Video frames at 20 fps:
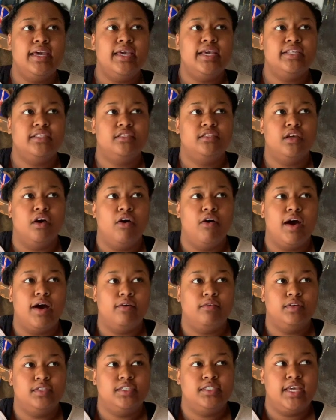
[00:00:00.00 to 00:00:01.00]
And so
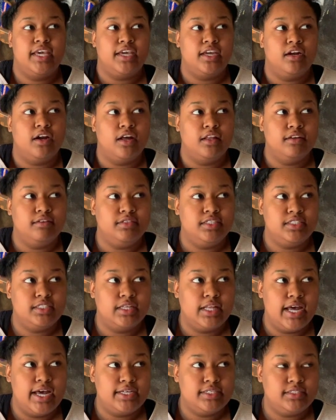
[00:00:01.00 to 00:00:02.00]
I was taking all of these
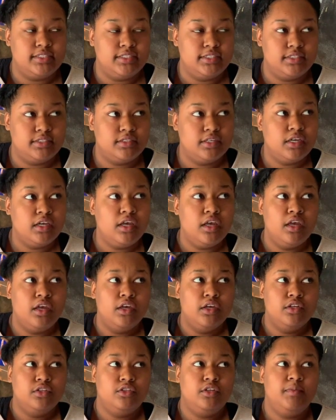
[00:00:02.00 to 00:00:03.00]
classes
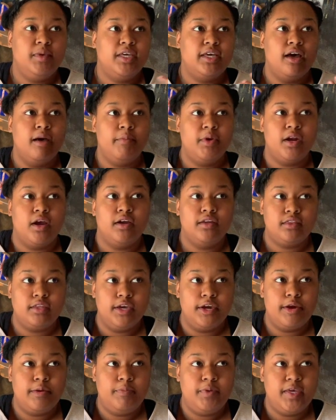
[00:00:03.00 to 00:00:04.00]
to become an art
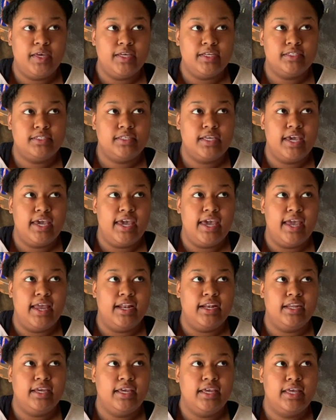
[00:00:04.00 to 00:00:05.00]
therapist,
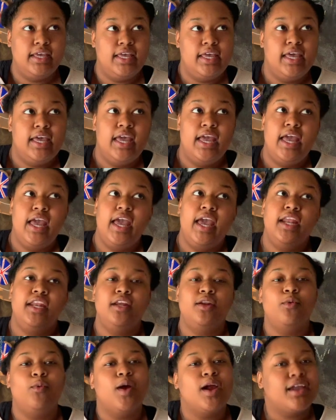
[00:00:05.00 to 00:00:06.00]
and it
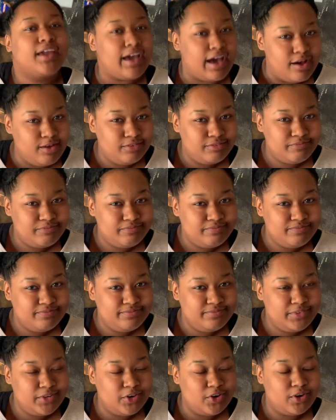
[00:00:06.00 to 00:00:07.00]
didn't work out.
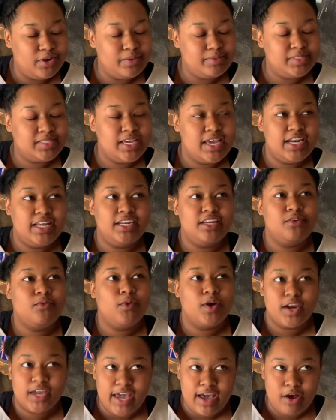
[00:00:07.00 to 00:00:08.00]
You know what I'm saying? It didn't
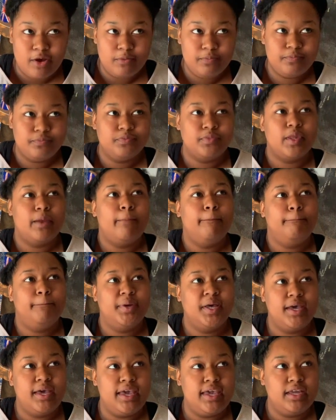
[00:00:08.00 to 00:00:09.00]
work out,
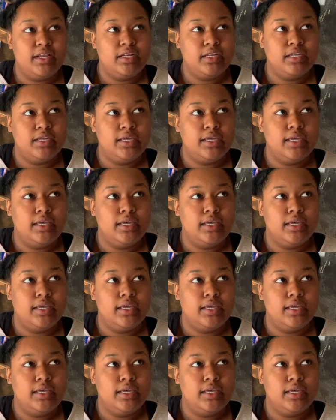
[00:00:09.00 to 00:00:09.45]
but